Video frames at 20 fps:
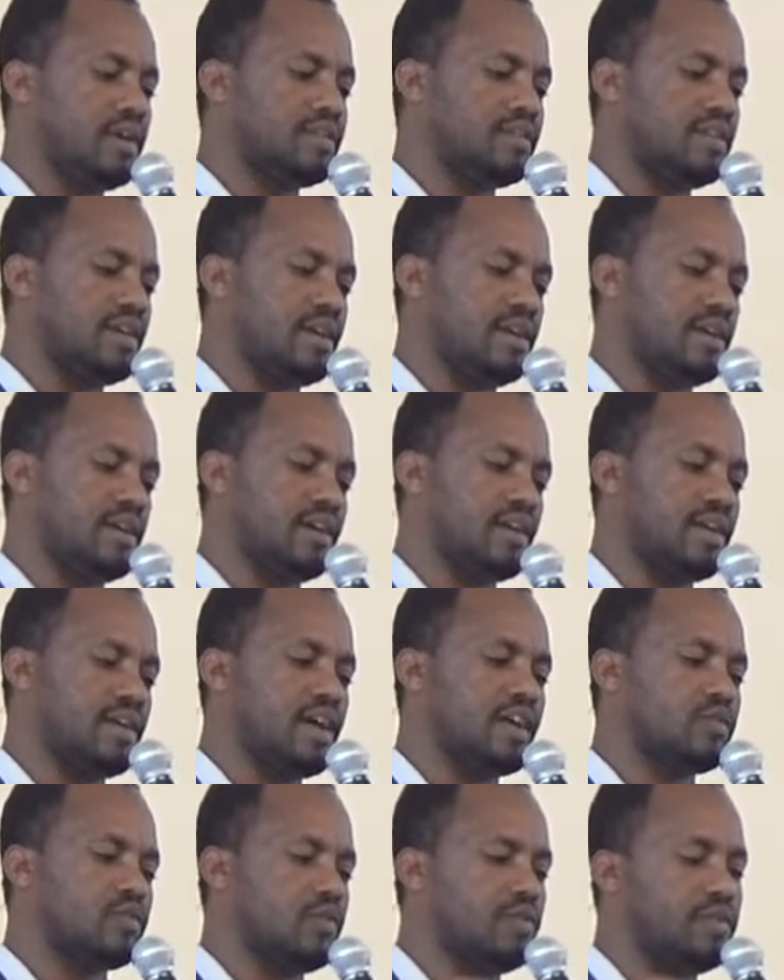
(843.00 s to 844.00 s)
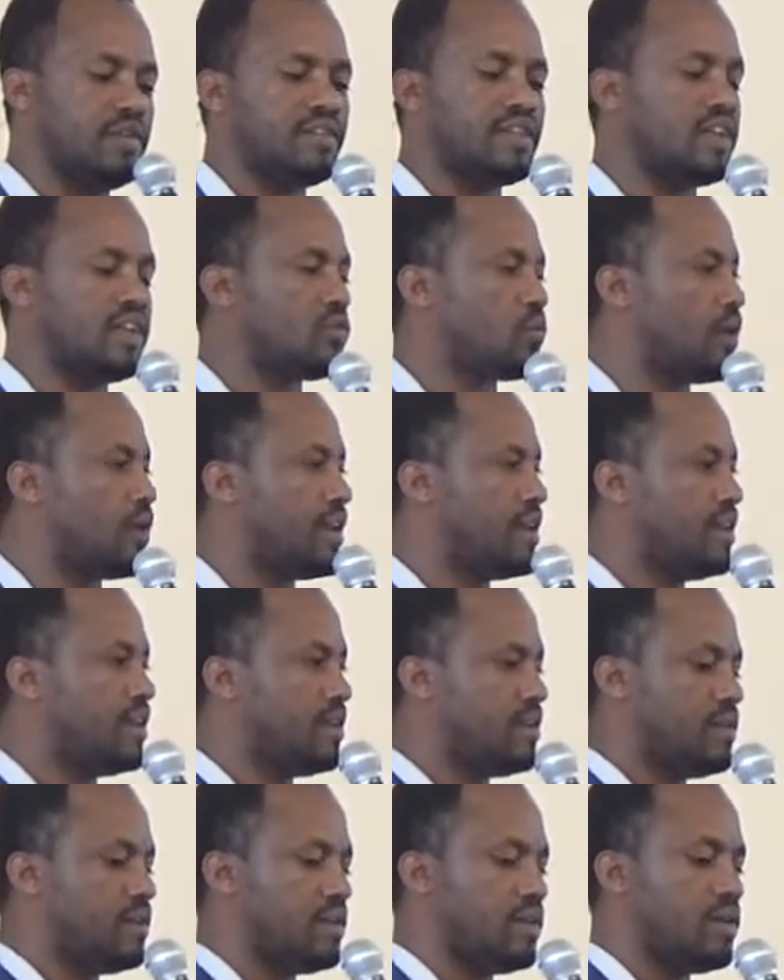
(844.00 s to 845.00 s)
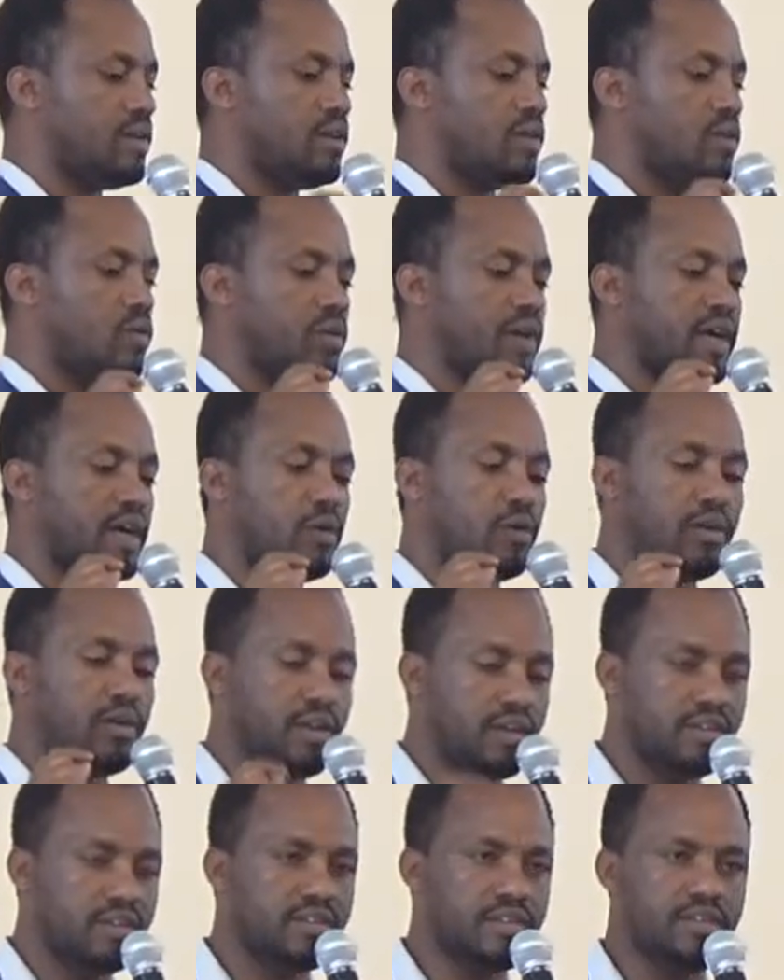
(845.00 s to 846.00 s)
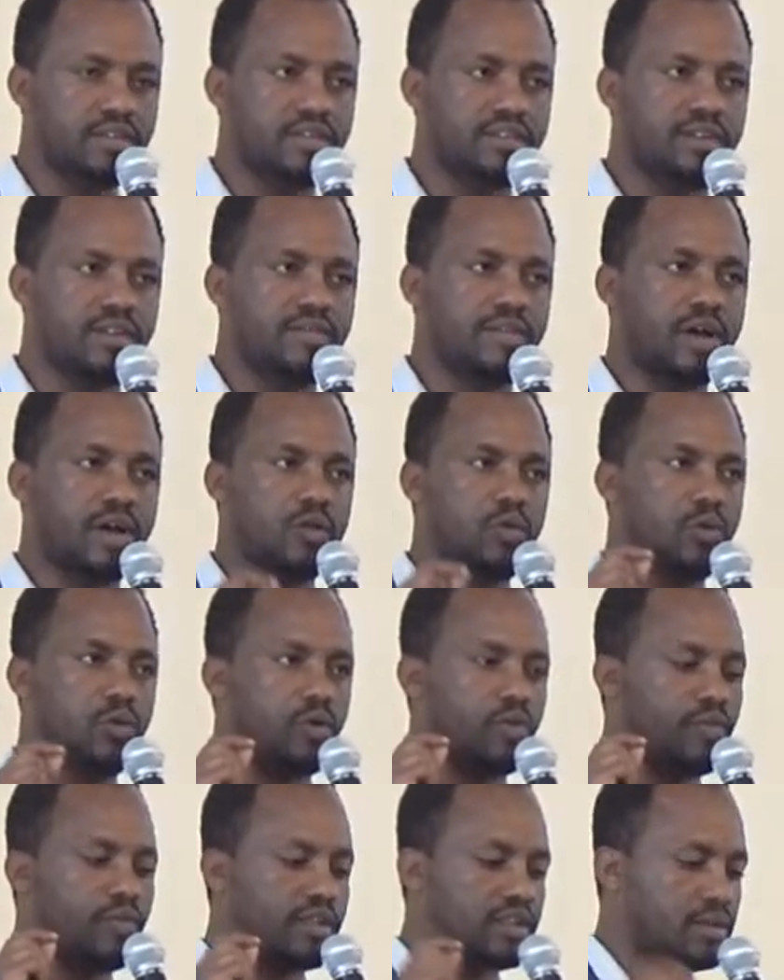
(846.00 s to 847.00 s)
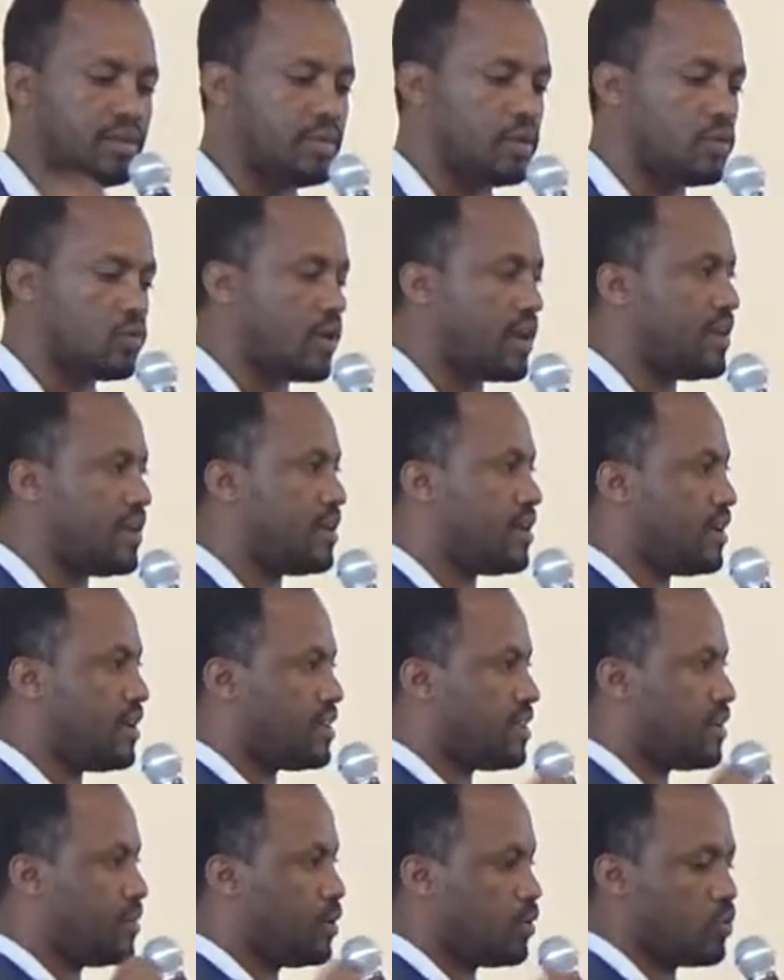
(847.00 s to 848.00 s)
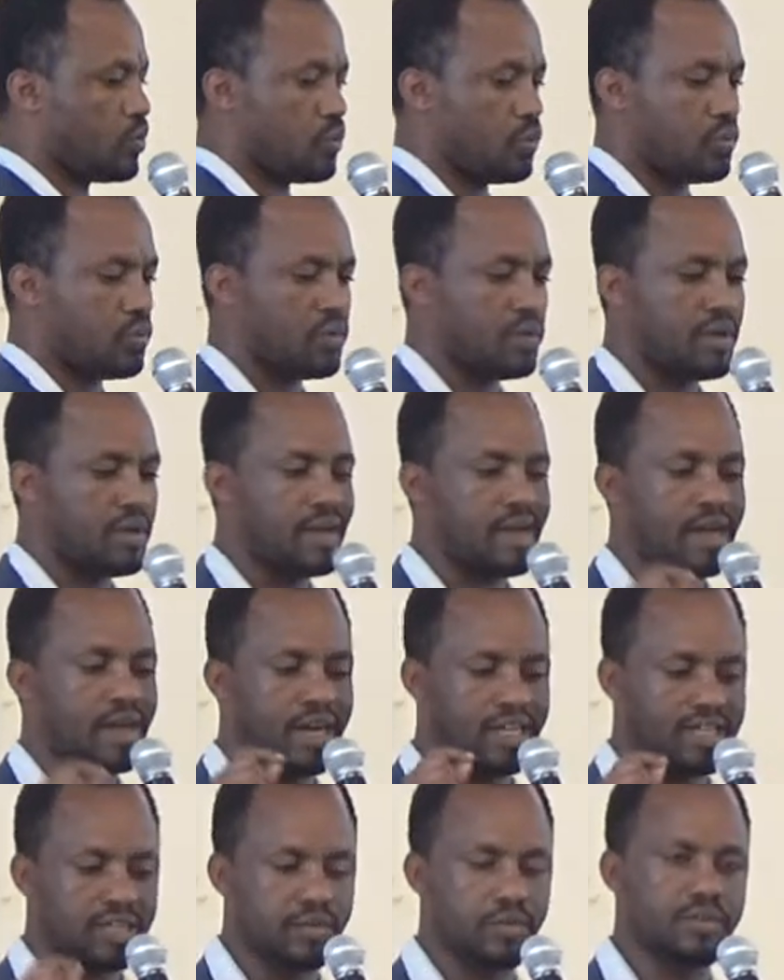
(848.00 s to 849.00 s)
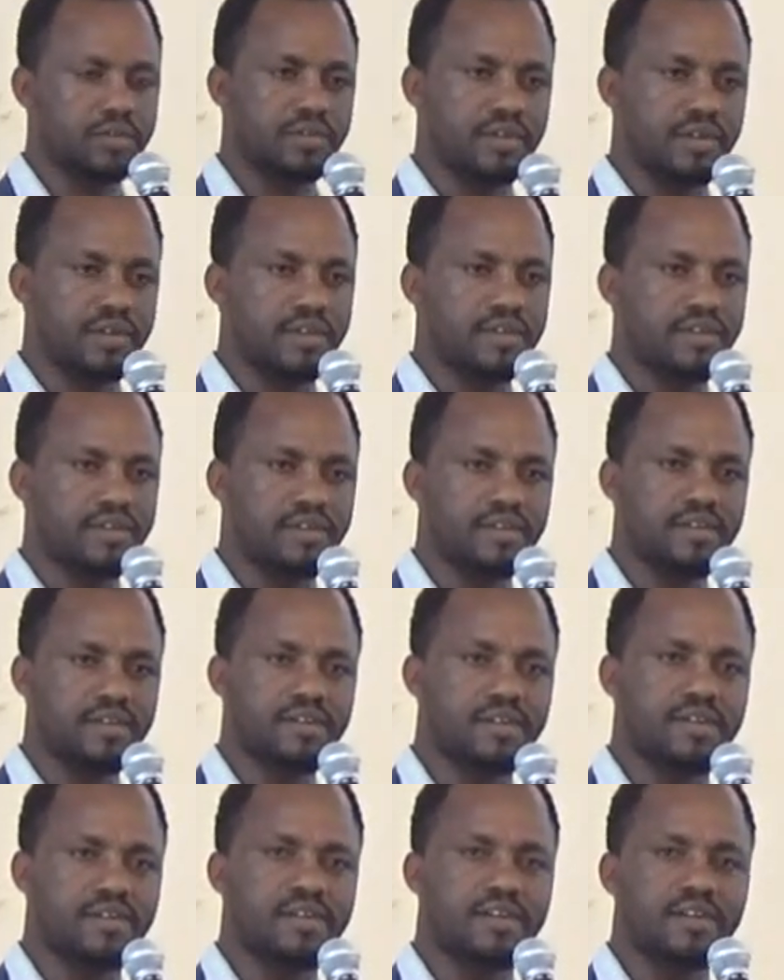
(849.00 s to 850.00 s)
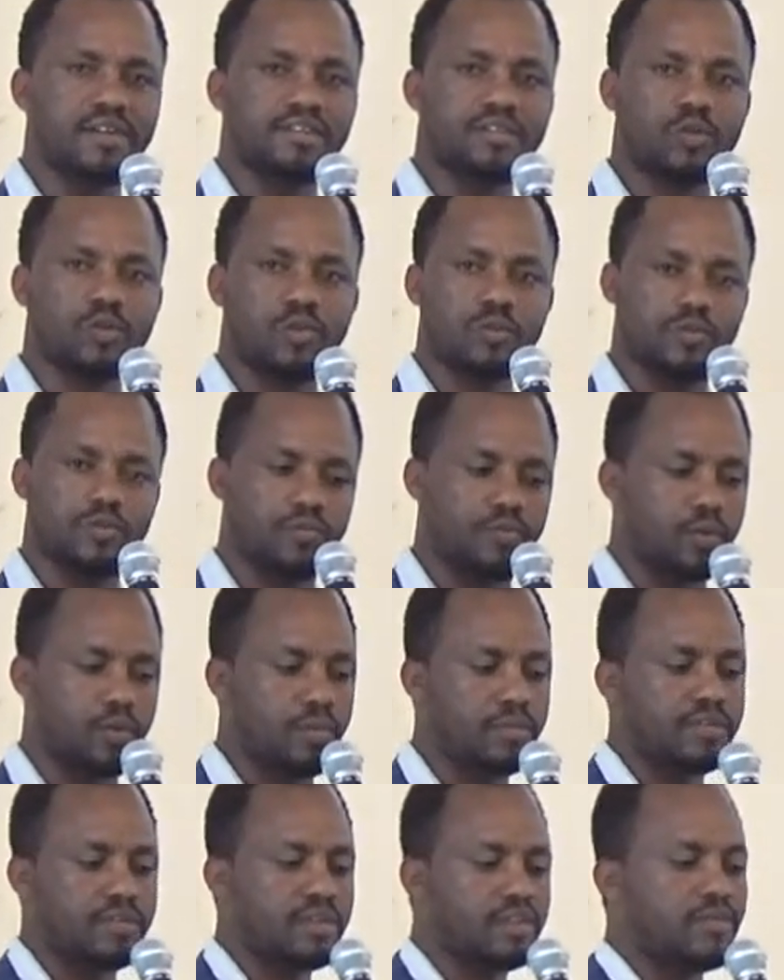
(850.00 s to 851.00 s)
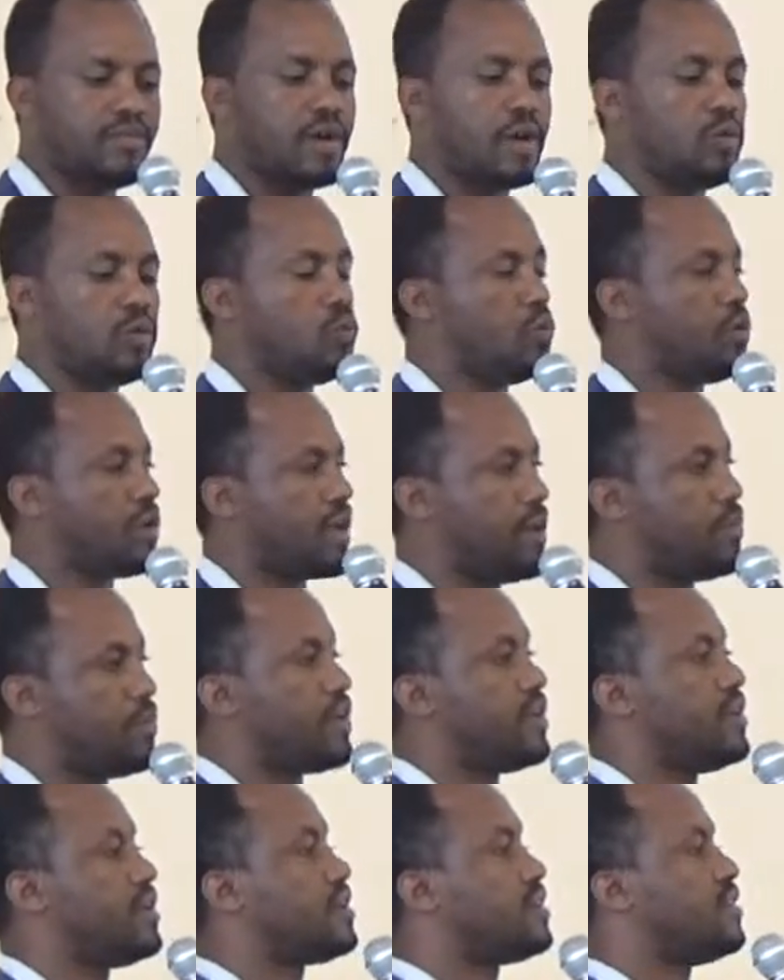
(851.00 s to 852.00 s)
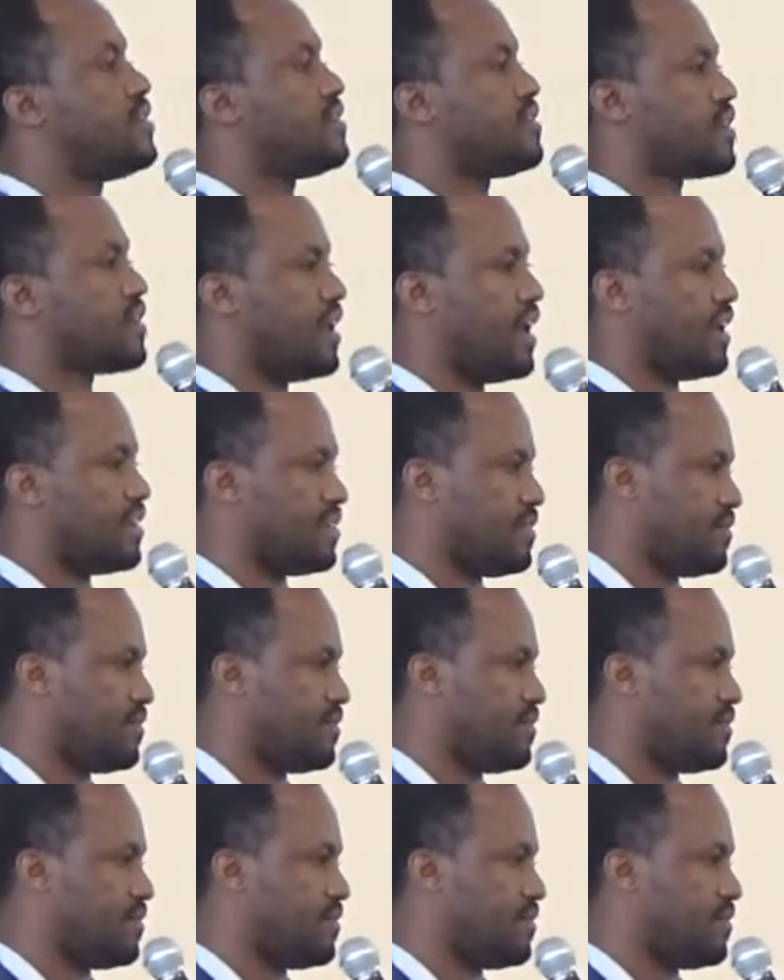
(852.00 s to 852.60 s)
the class of instance 1, we can only see the value of attribute 1, attribute 2, attribute 3. So from this value, we can predict its class.